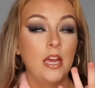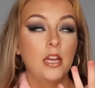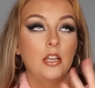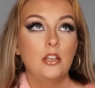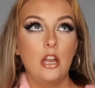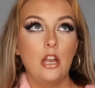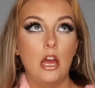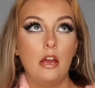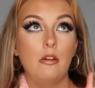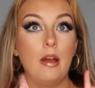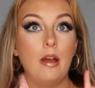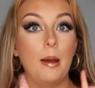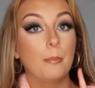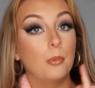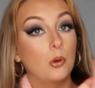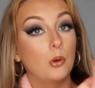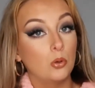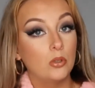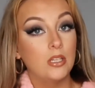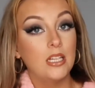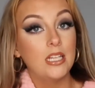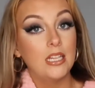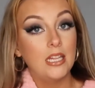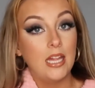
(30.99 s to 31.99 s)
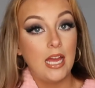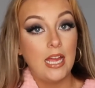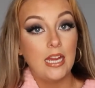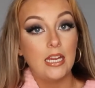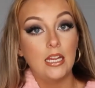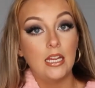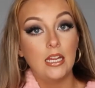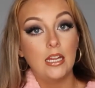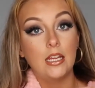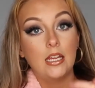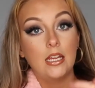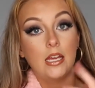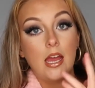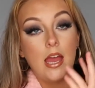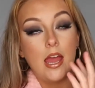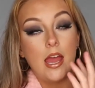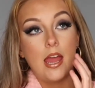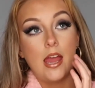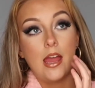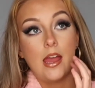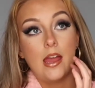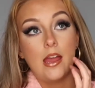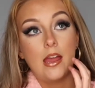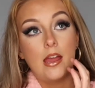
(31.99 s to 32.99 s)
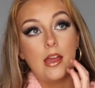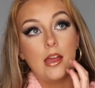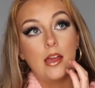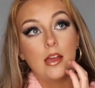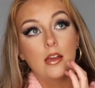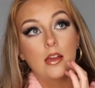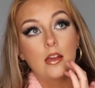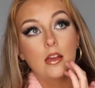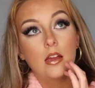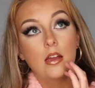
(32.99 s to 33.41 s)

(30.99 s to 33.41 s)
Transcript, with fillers: Now, I'm going to link uh,